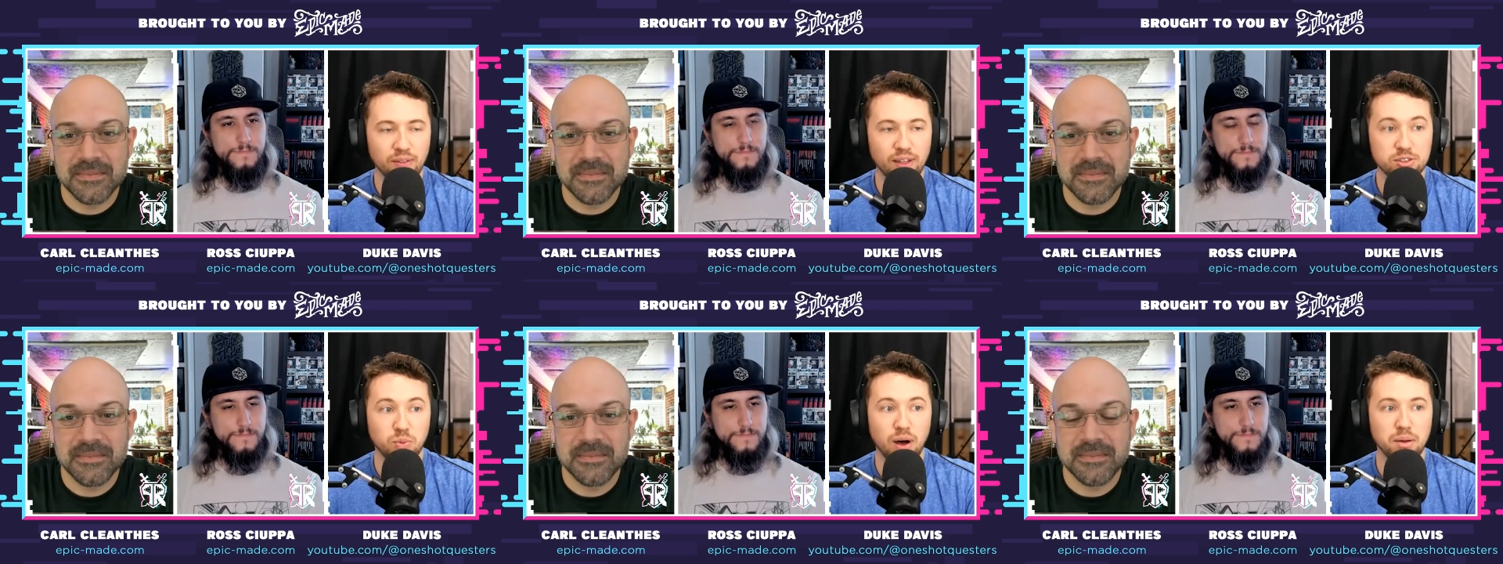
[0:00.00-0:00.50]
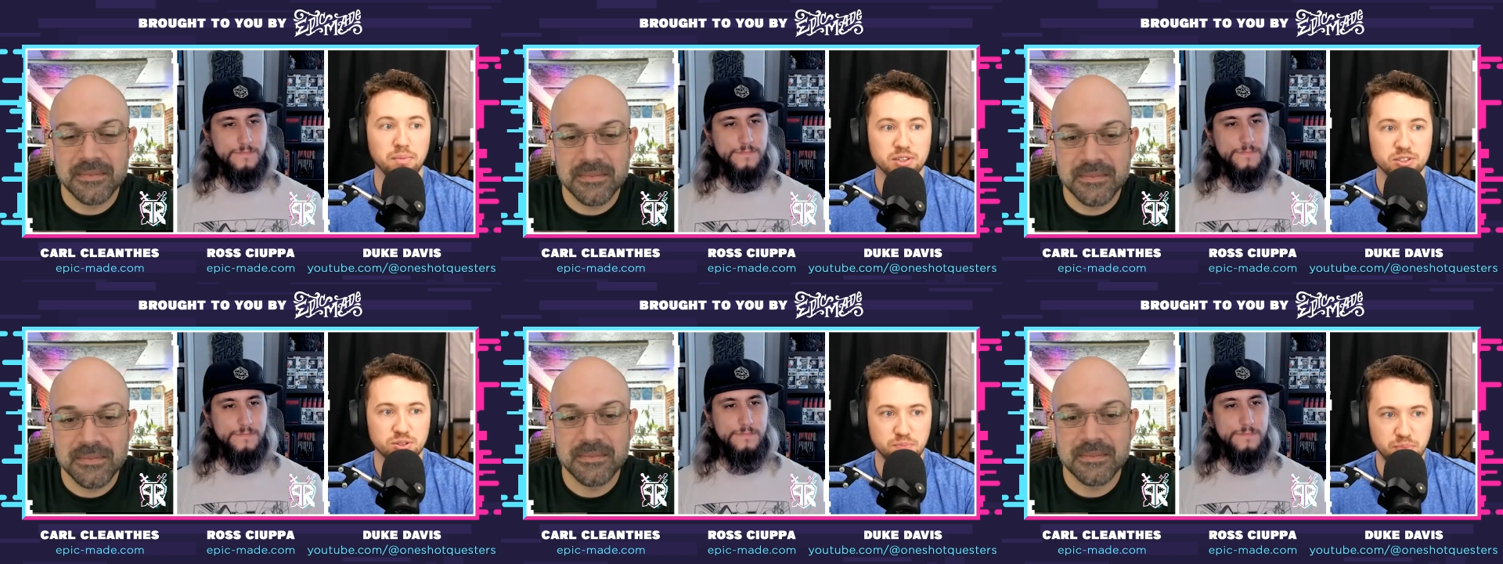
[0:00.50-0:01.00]
Speaker 1: That's why
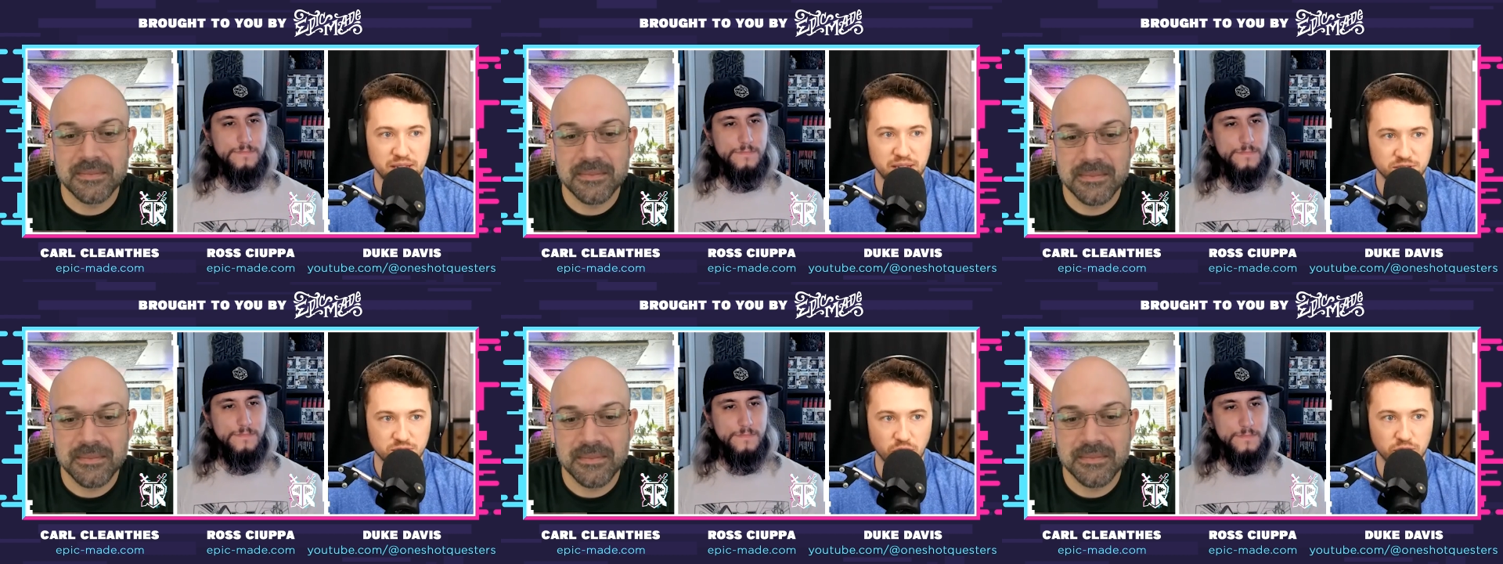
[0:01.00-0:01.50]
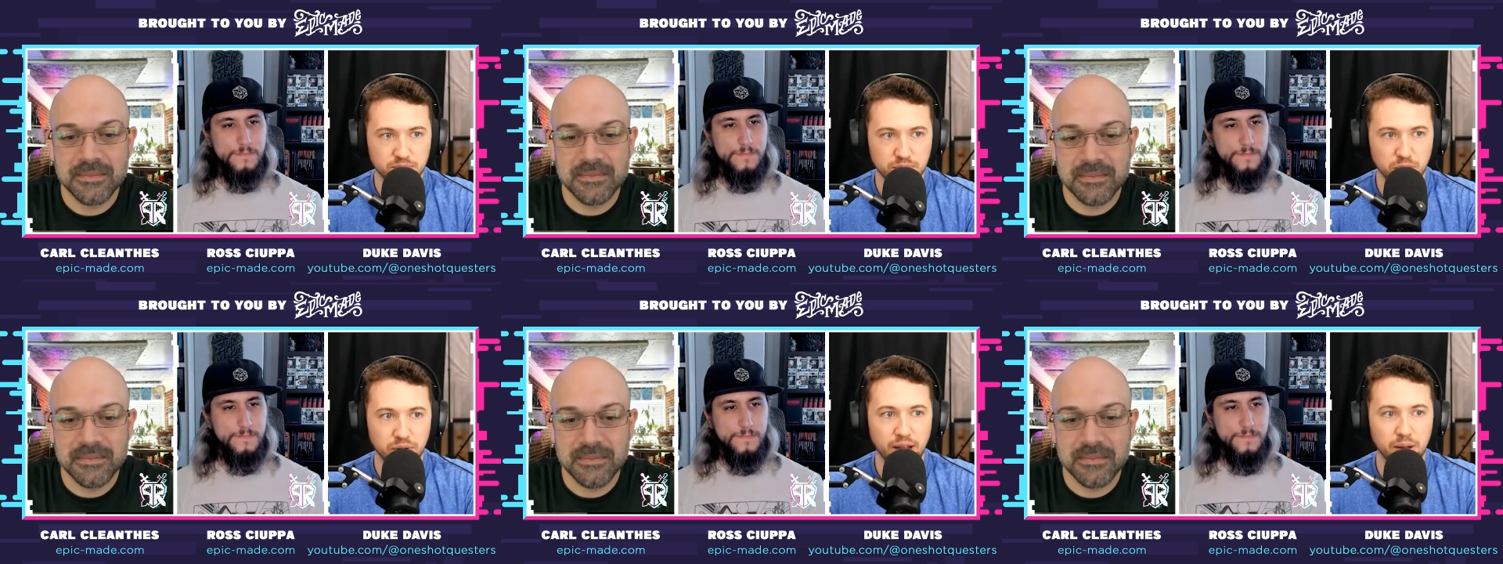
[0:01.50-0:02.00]
MrBeast started
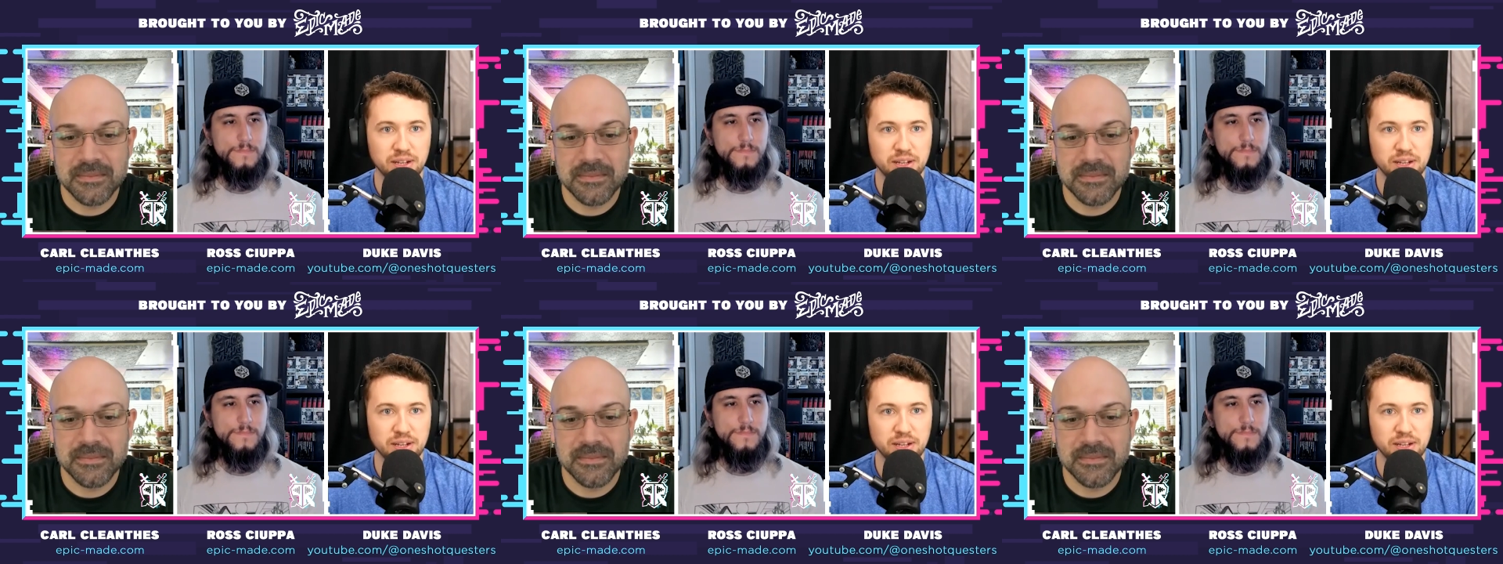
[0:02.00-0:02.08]
blowing up.